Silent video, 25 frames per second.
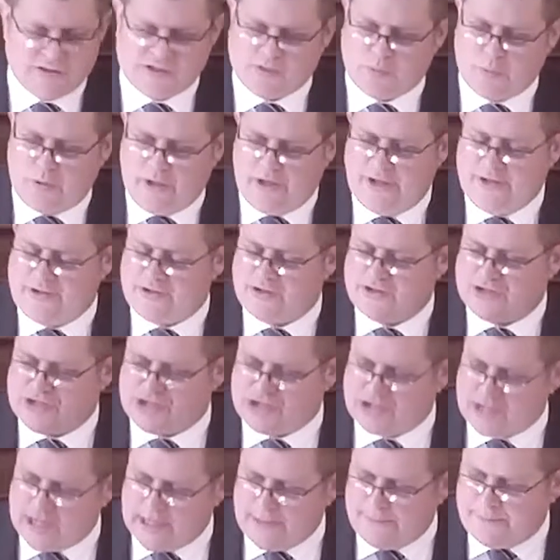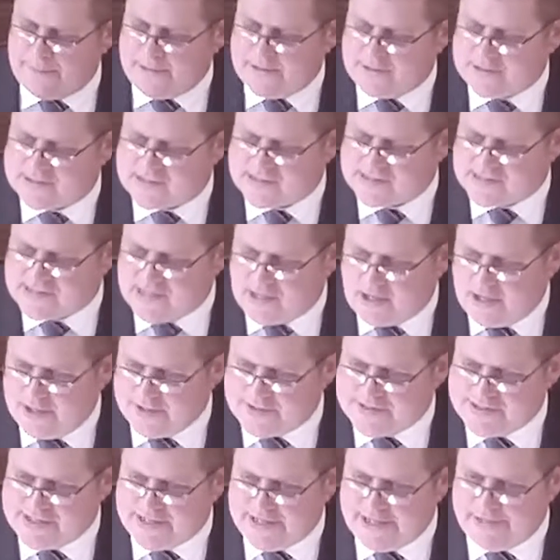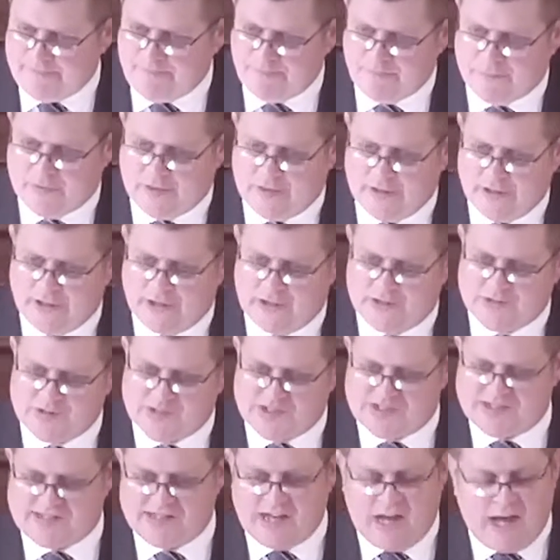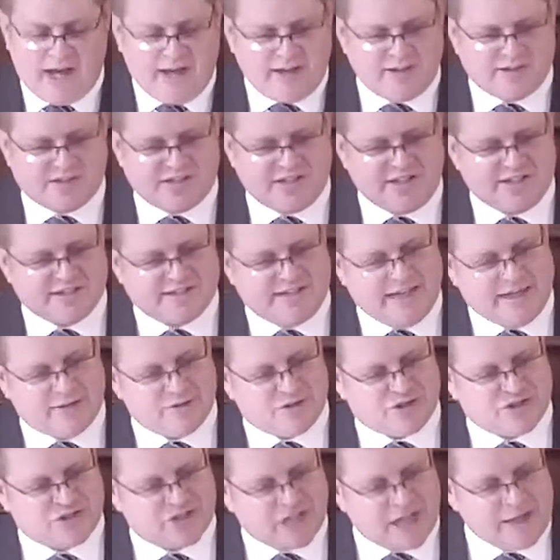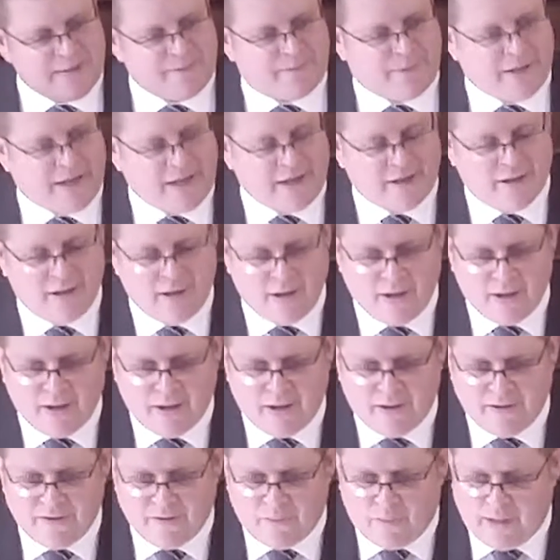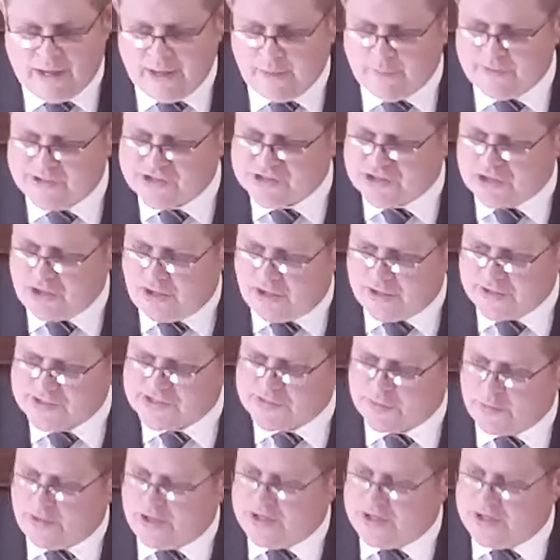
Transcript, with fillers: word shaping society, society is now shaping the way in which God's word